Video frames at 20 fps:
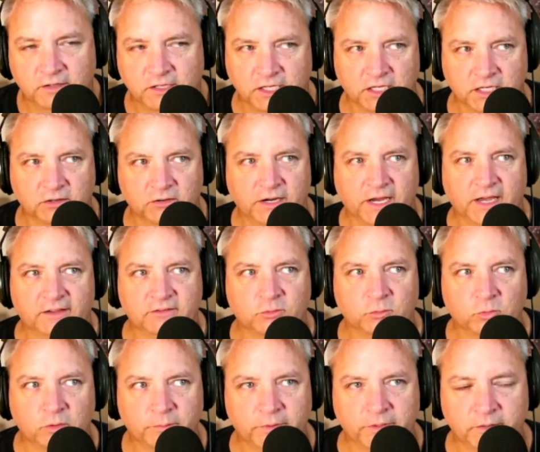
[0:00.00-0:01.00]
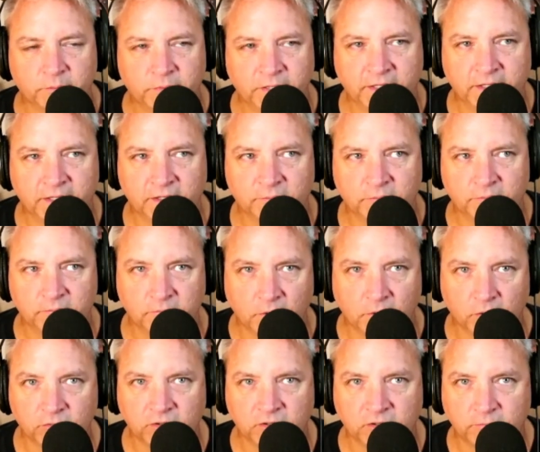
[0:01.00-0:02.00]
as a woman being in a
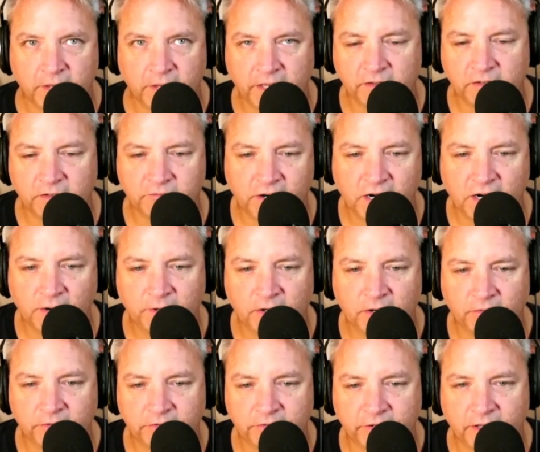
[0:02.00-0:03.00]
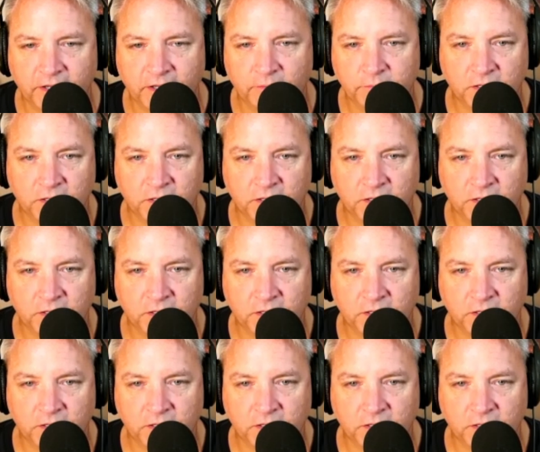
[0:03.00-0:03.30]
mostly male environment all the time,